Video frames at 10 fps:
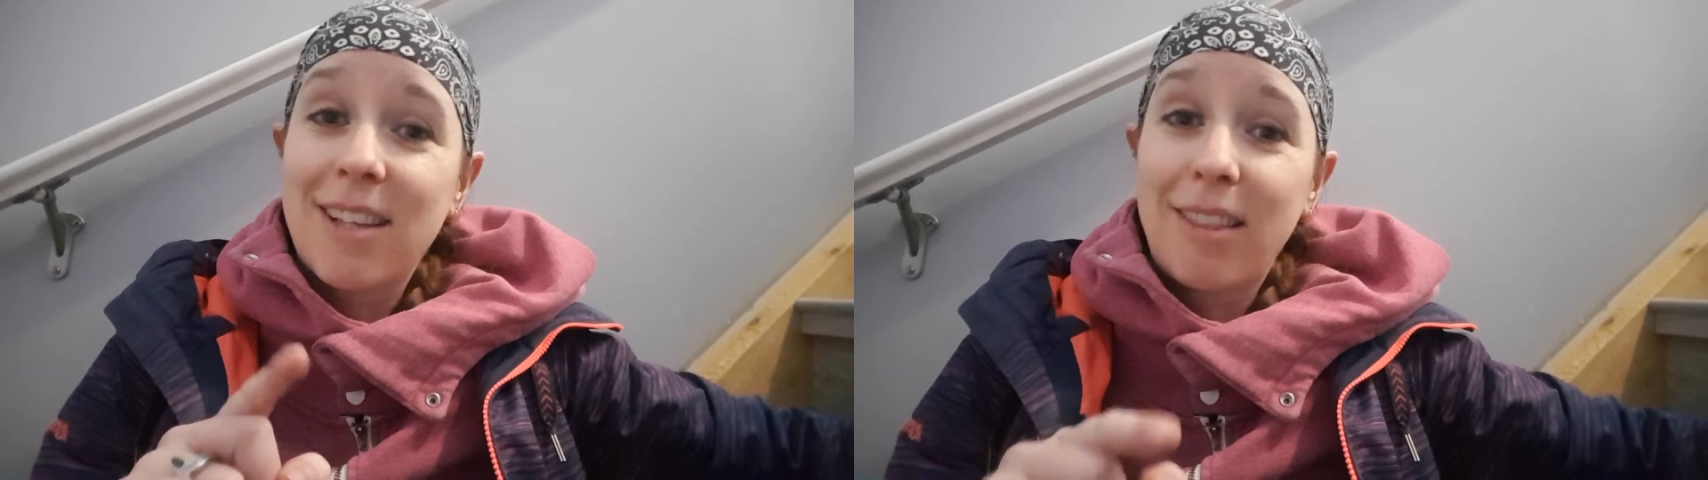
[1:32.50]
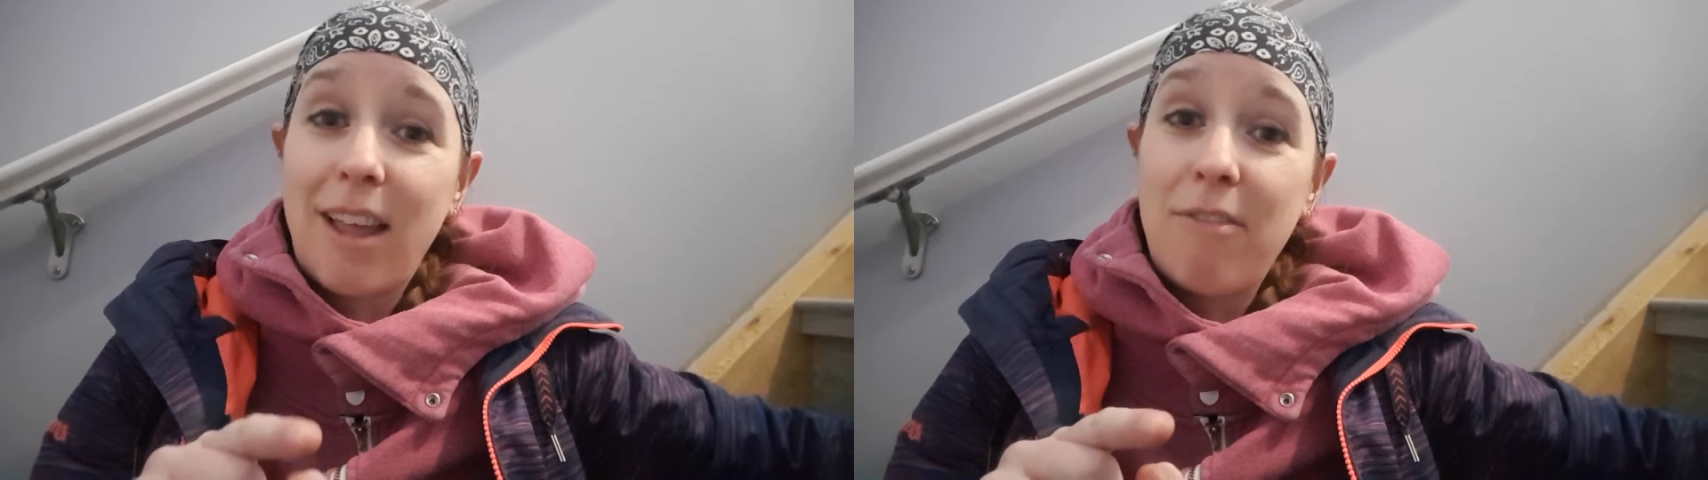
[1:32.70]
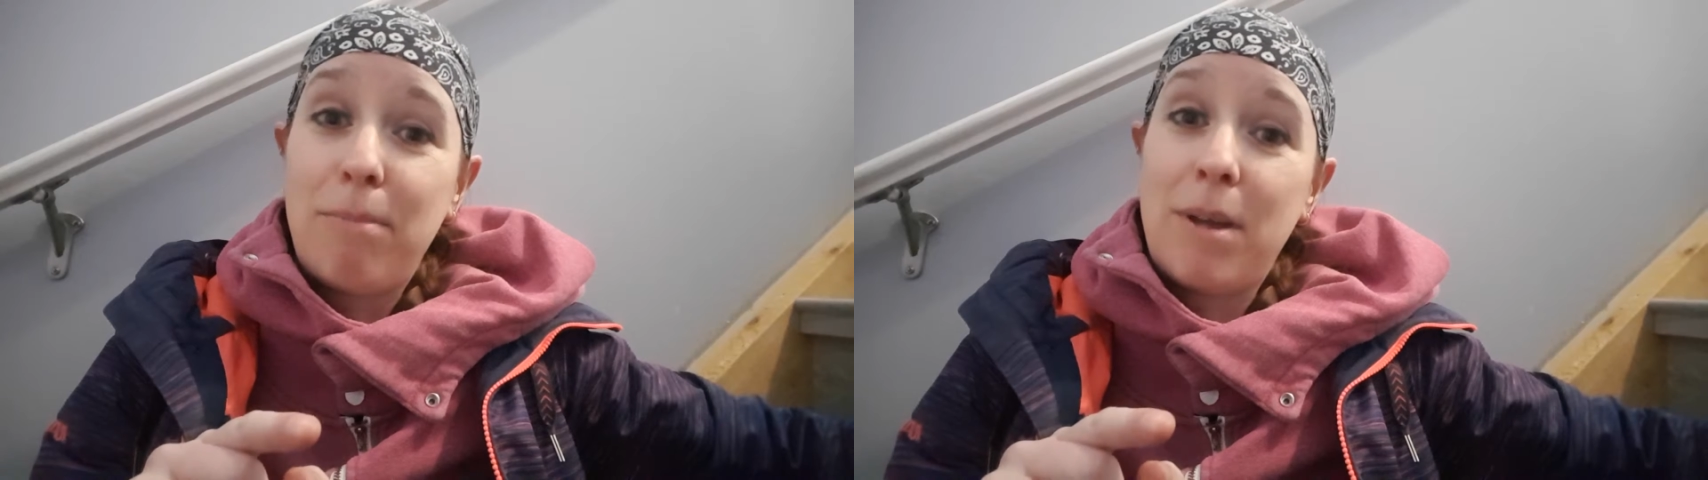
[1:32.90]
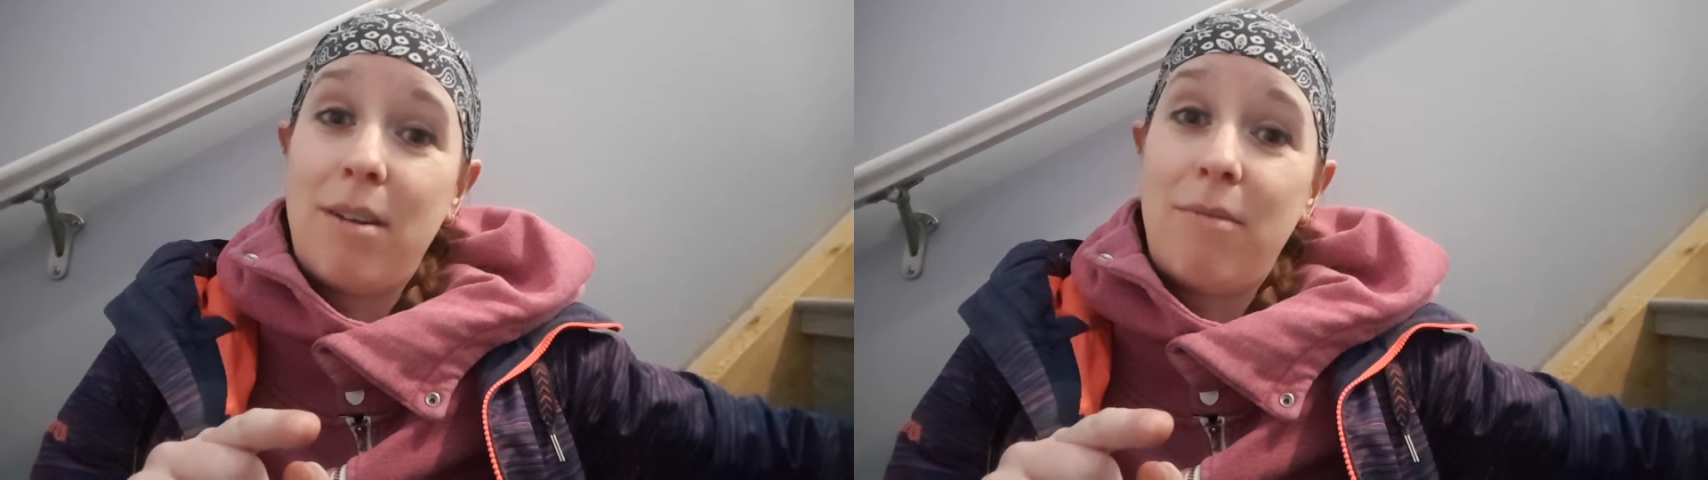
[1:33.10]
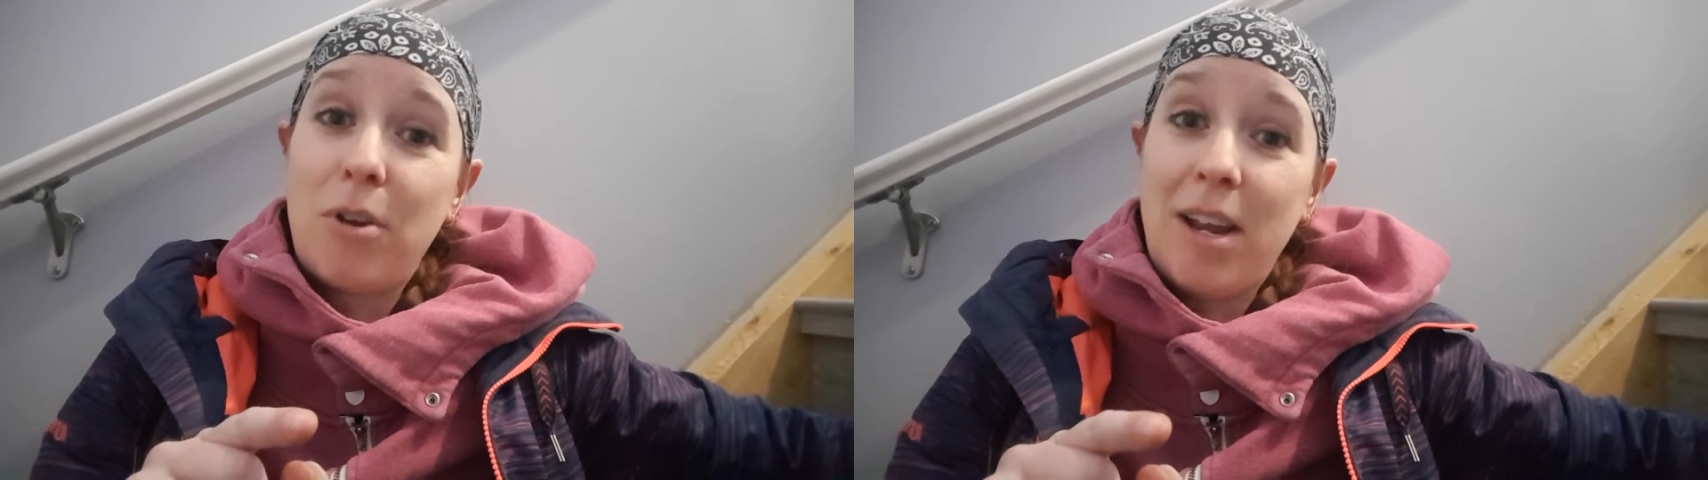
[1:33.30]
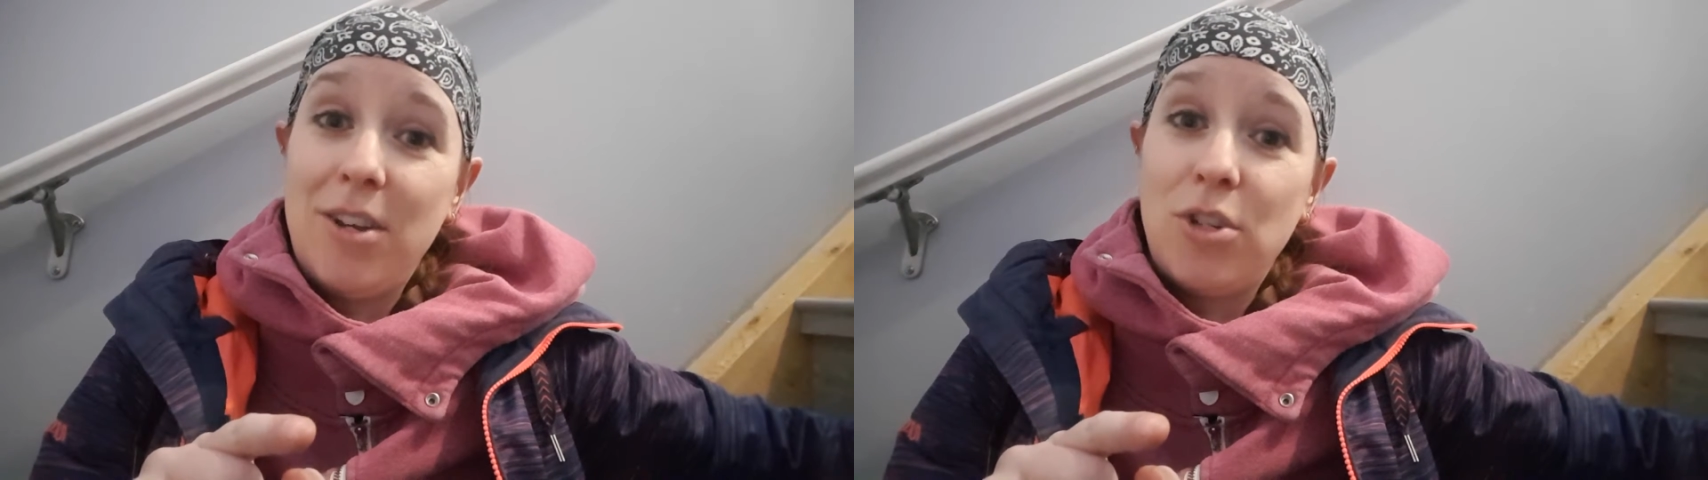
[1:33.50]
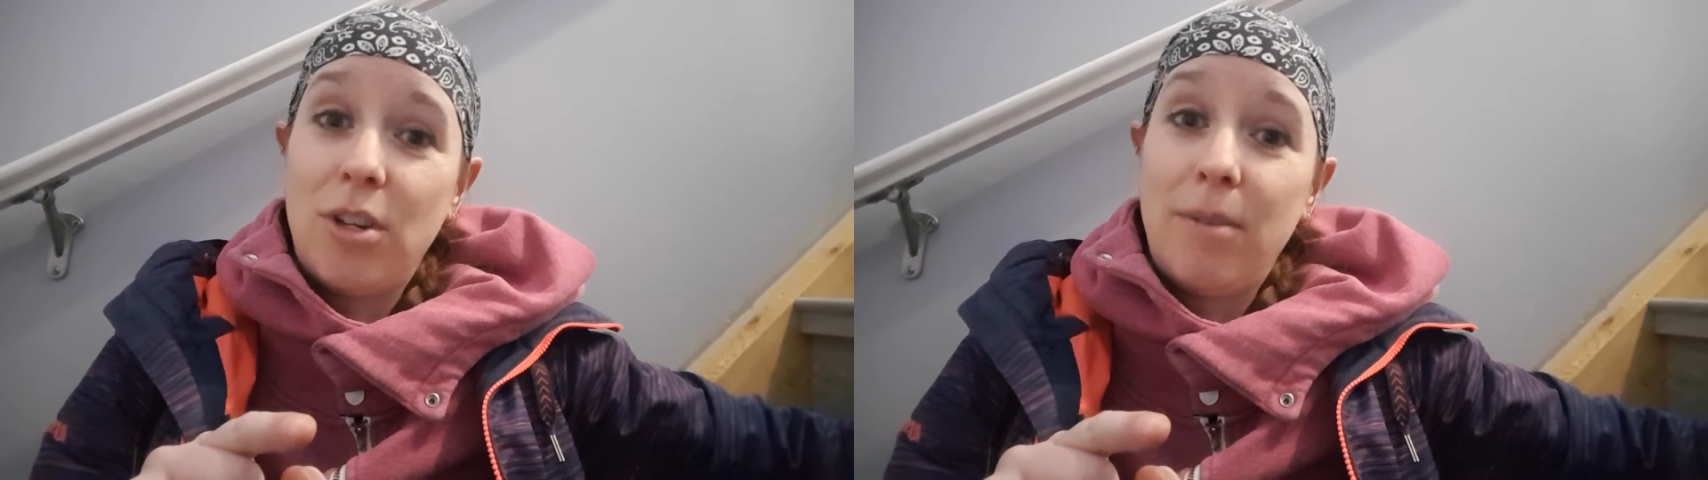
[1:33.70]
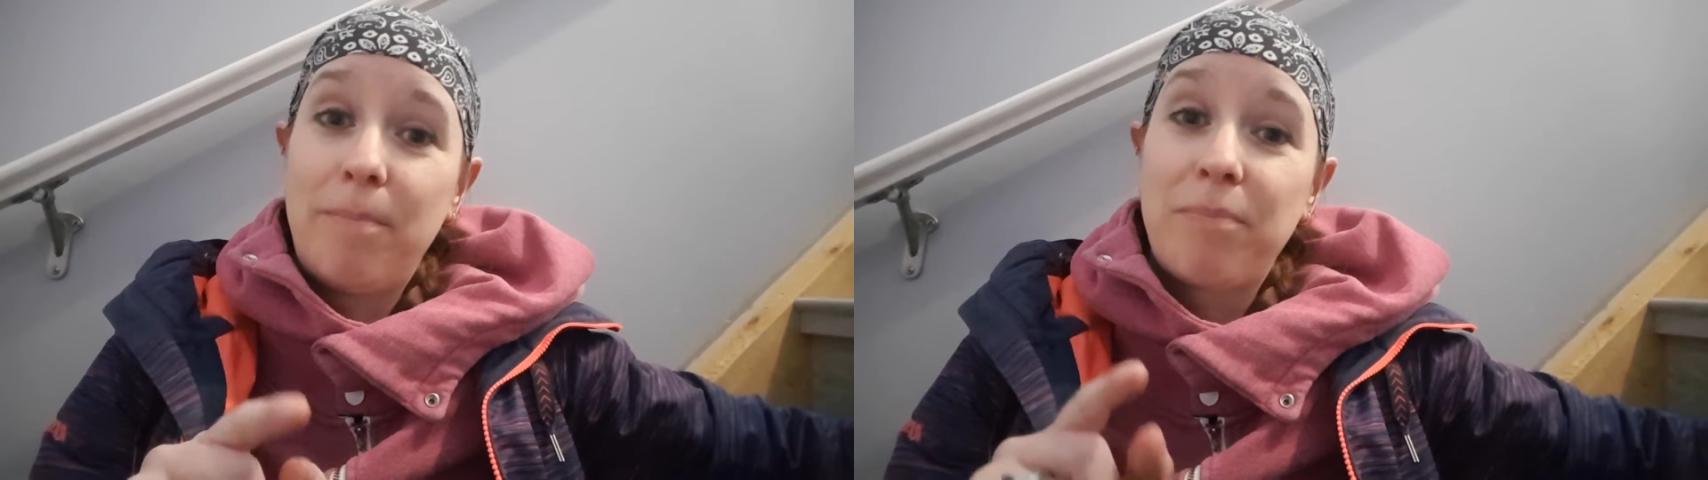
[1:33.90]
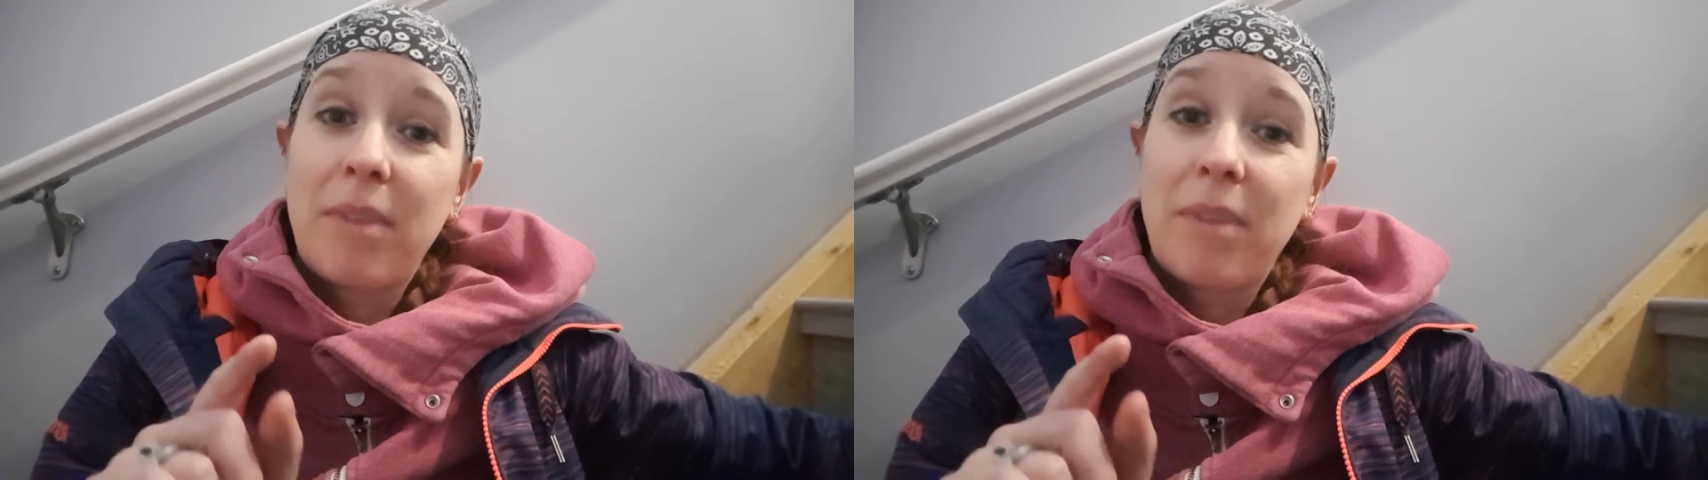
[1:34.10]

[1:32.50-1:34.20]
the lifeblood of your engine.